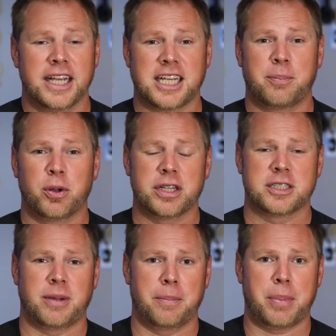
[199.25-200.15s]
is I'd put
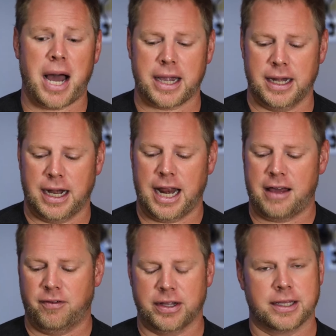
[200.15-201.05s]
this in my pocket and I'd
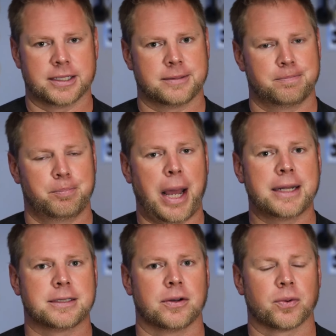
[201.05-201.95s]
have like this
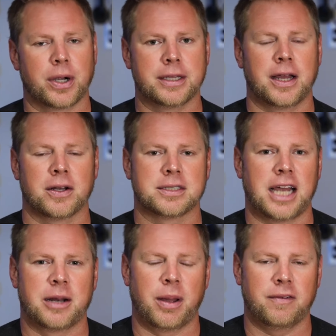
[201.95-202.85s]
pencil running down the
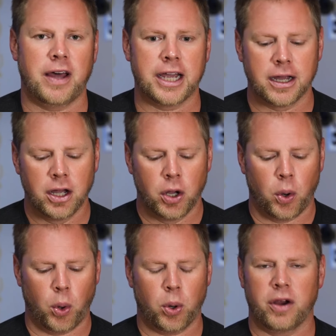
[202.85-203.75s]
side of my leg,
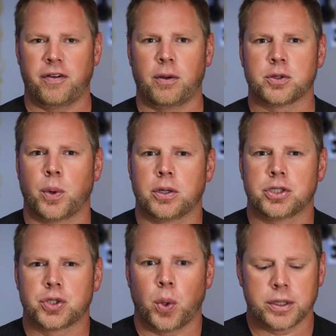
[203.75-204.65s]
or if I was wearing
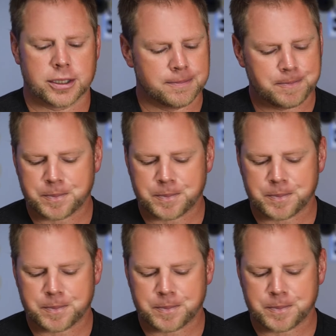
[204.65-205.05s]
shorts,